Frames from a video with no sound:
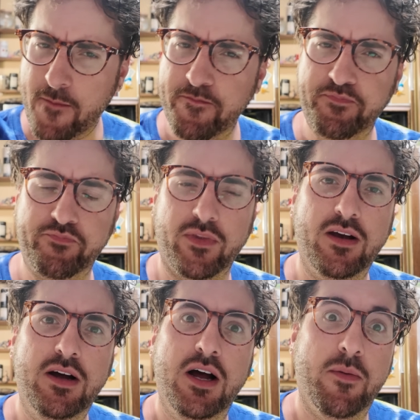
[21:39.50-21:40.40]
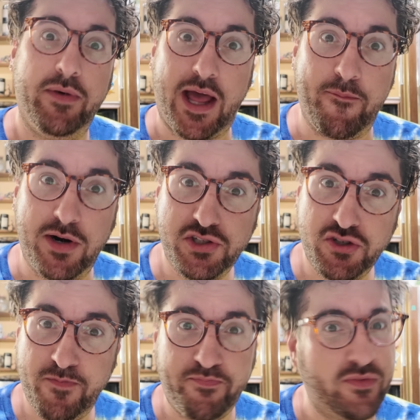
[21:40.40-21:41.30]
But that
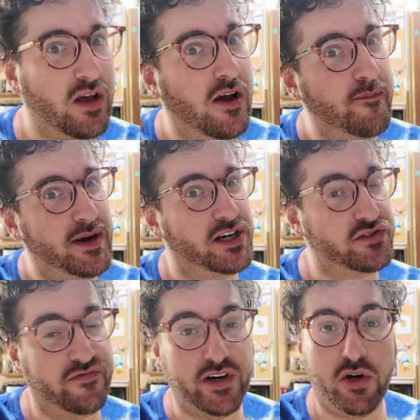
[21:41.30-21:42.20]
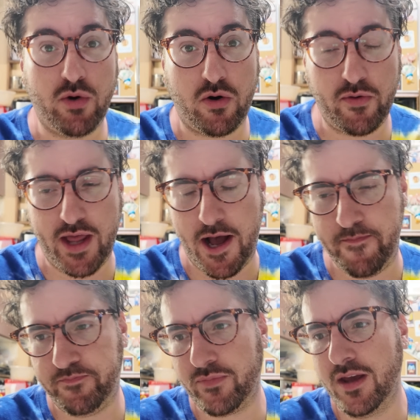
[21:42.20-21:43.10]
mushroom pairs very well with
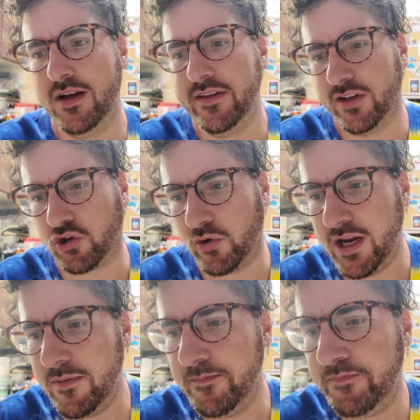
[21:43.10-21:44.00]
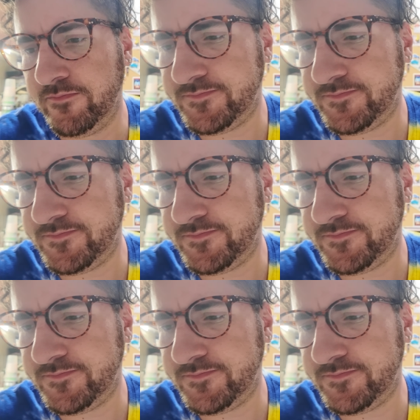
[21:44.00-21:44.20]
that. The cream.